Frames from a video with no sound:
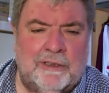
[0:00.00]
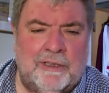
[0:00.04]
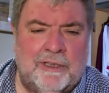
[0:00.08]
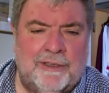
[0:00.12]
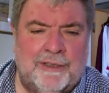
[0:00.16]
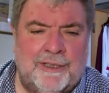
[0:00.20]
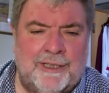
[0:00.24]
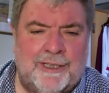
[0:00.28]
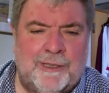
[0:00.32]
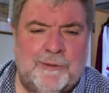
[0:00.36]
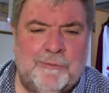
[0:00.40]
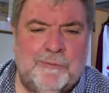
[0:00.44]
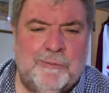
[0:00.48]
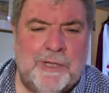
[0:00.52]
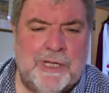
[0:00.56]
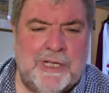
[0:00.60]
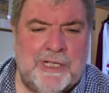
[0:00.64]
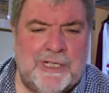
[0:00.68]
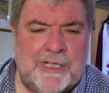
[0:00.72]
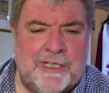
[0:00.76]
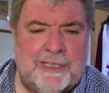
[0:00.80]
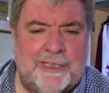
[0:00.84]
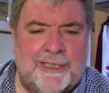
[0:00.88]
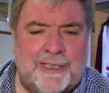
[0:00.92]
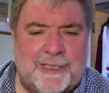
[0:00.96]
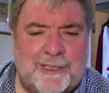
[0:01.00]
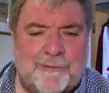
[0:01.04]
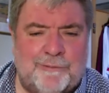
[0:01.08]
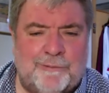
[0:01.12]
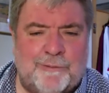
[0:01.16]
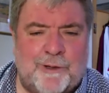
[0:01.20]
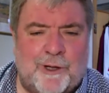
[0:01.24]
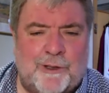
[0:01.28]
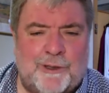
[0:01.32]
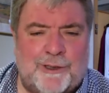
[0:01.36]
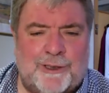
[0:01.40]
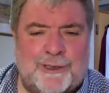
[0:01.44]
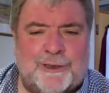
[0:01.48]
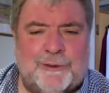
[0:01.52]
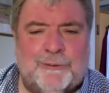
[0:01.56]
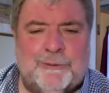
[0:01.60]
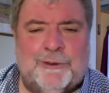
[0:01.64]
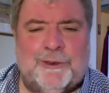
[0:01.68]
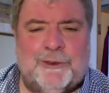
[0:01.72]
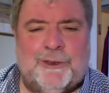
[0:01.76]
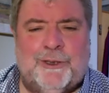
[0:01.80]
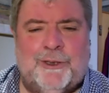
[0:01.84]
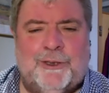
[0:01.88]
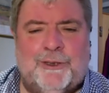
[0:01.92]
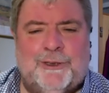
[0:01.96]
Then immediately the focus
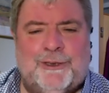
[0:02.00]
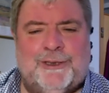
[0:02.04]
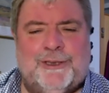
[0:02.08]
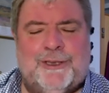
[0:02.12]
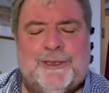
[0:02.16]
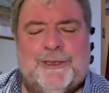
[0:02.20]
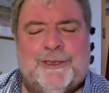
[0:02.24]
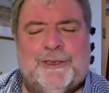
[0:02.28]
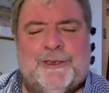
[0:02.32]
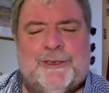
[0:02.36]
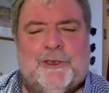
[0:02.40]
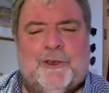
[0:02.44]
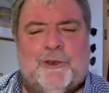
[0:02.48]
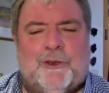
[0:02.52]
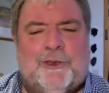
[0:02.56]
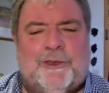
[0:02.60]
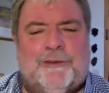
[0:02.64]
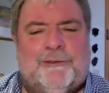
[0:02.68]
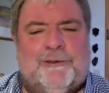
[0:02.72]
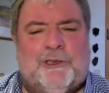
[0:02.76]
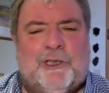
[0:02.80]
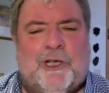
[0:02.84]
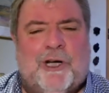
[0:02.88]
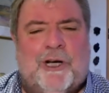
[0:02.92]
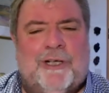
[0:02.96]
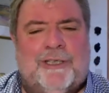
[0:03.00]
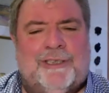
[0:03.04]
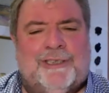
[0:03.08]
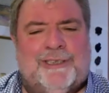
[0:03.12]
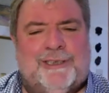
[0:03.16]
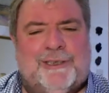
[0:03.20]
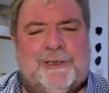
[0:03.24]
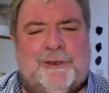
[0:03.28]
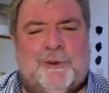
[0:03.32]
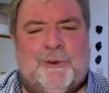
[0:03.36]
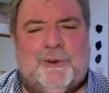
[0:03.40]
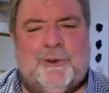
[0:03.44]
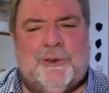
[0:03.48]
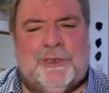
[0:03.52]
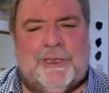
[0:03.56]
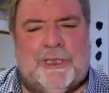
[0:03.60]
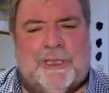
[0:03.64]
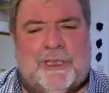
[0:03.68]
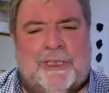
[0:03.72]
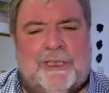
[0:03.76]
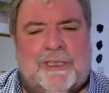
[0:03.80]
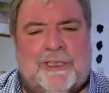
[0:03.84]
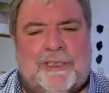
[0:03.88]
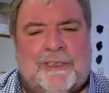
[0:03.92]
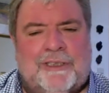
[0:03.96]
returns to the story of Jairus' daughter.